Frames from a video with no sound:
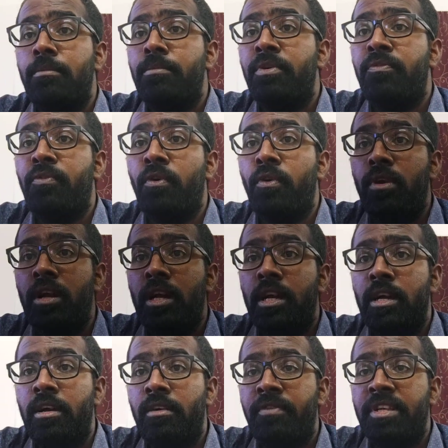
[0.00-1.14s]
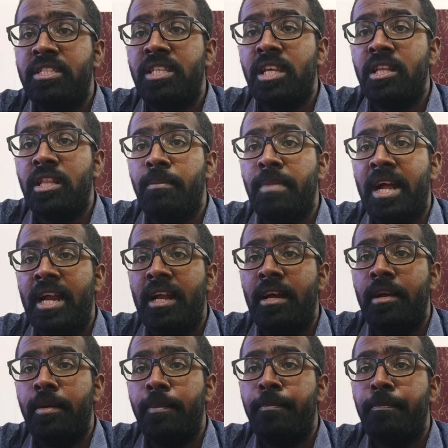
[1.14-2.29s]
Before fixing the
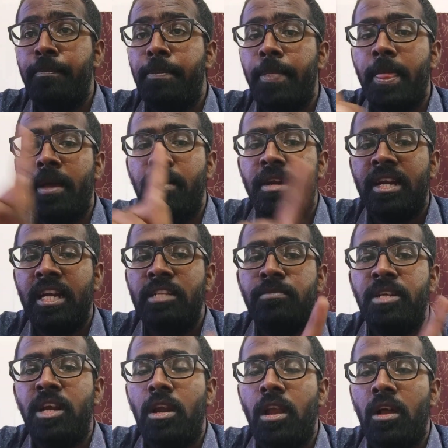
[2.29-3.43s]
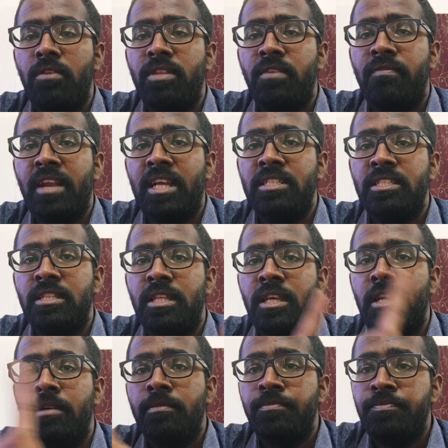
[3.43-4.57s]
transmitter along with the flange in
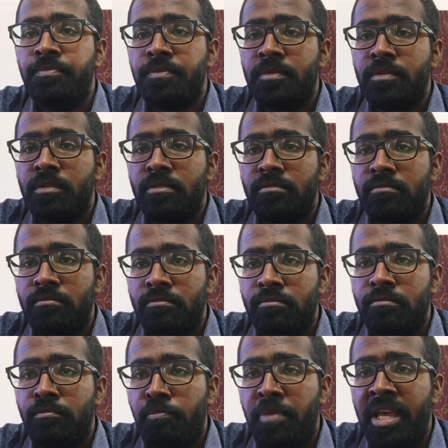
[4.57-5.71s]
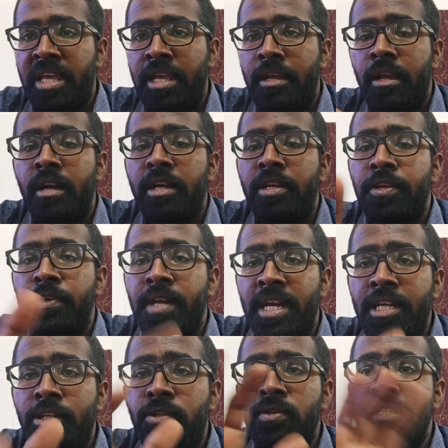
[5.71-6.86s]
the pig, you
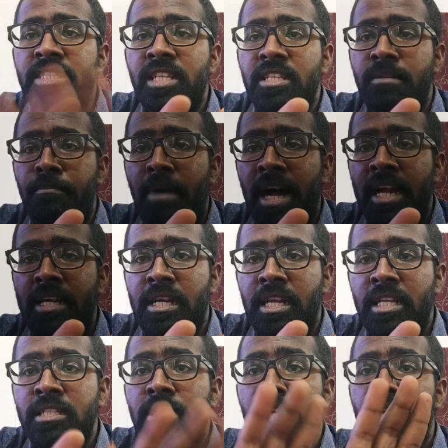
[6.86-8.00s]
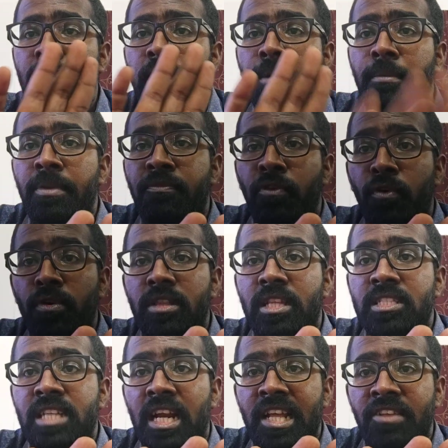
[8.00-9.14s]
need to insert the batteries before the
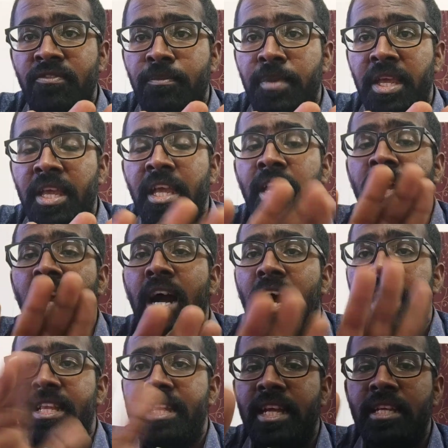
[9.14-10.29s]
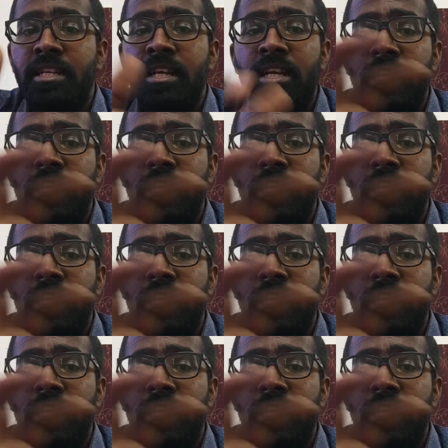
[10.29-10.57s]
start of pigging, and then